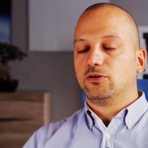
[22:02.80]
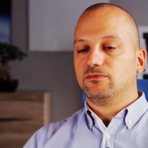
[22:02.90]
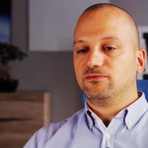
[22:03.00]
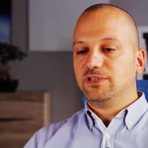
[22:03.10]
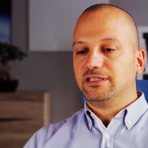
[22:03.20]

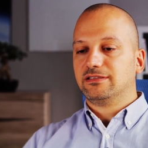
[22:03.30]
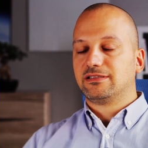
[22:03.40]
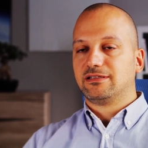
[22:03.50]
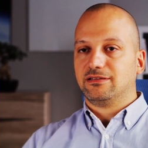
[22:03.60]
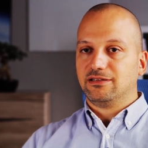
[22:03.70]

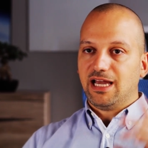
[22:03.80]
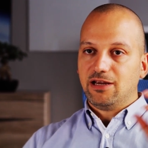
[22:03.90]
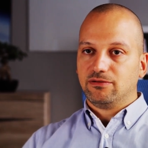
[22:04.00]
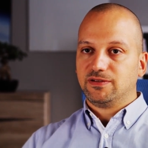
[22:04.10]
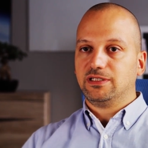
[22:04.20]
convinced the guy
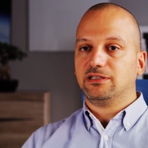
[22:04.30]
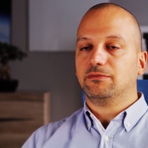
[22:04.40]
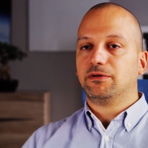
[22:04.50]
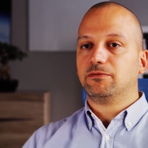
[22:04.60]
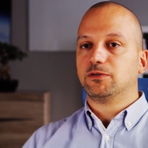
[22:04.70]
you have seen in
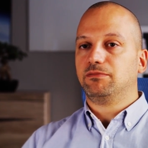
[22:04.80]
the previous